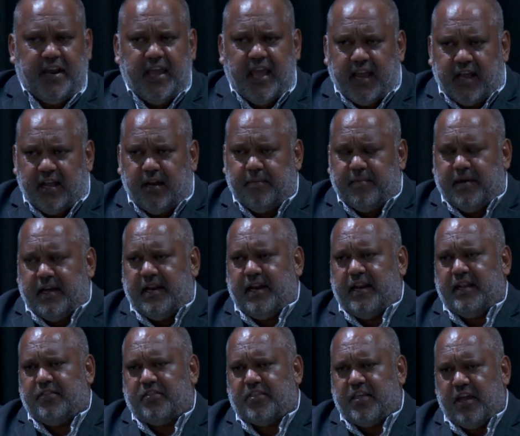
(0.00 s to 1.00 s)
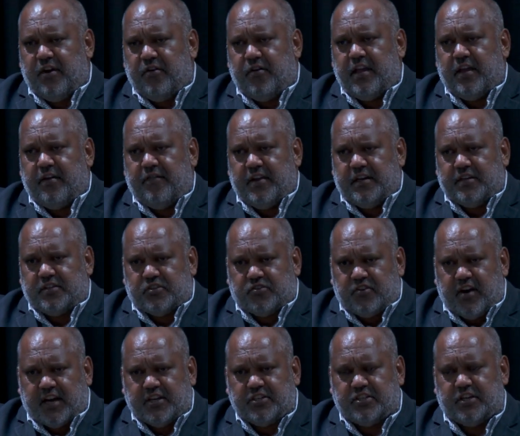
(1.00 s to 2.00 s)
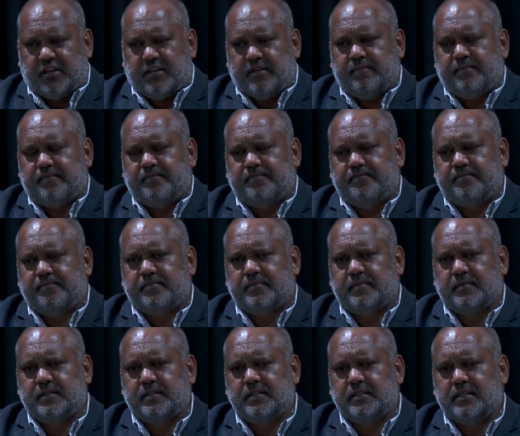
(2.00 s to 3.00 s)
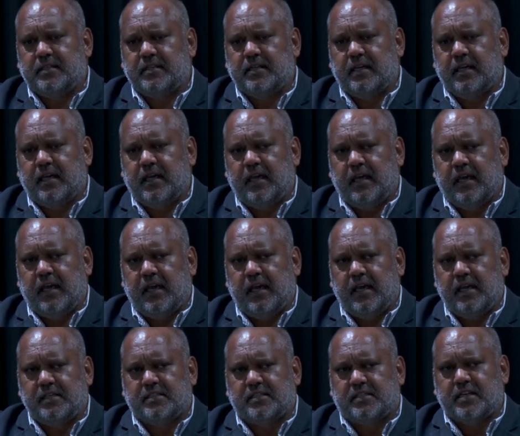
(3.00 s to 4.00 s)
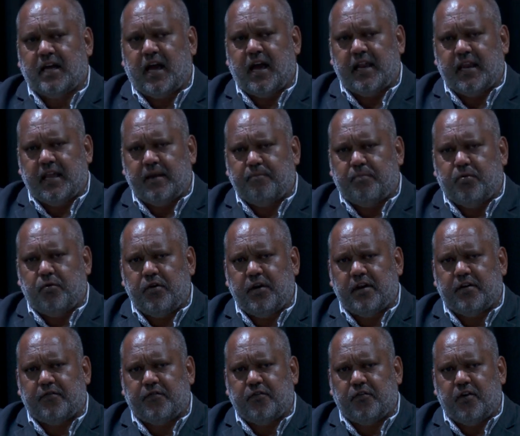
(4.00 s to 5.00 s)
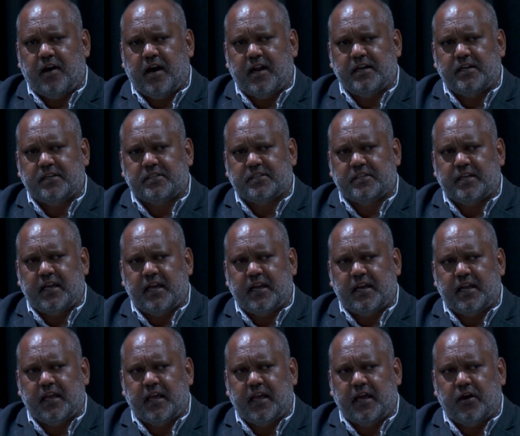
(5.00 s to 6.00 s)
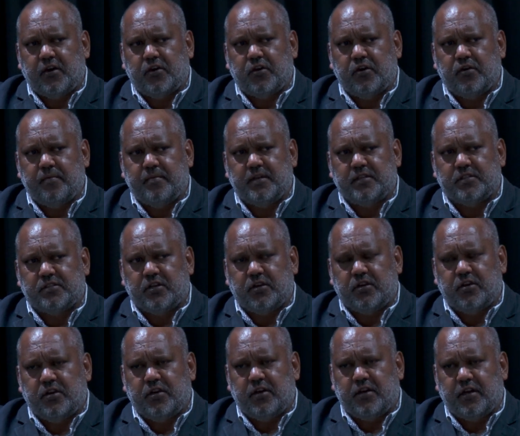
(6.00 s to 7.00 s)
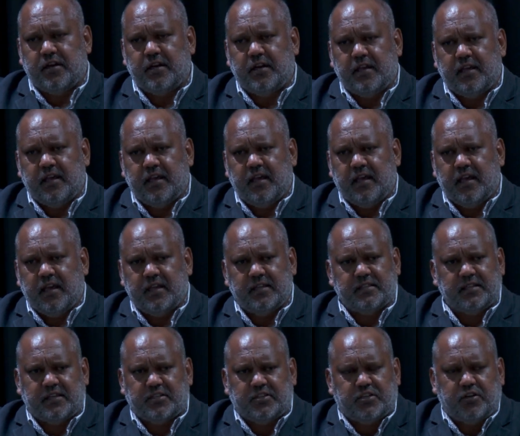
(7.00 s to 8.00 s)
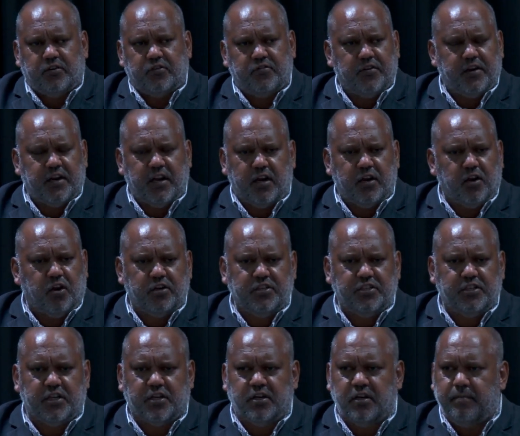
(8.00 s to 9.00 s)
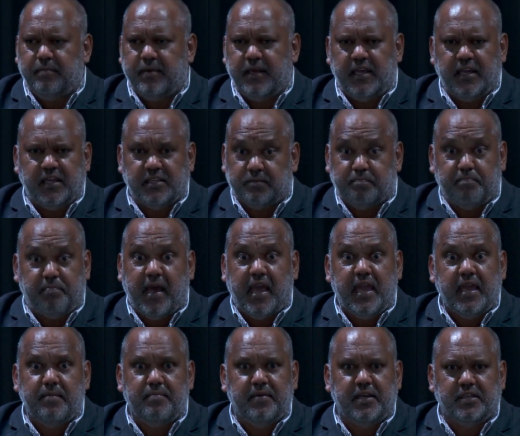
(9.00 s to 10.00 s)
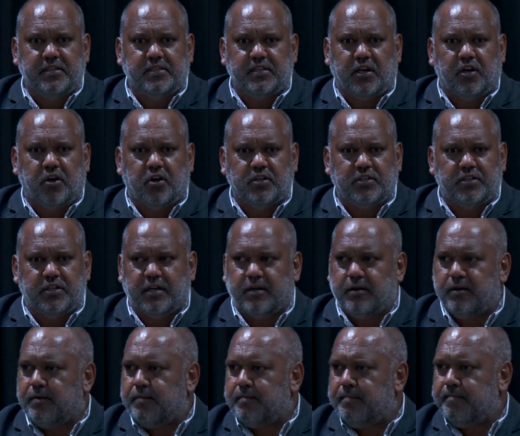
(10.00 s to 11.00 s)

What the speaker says: Engelmann, in Theory of Instruction, his starting point for understanding how humans learn is that children are logical beings. Babies are logical.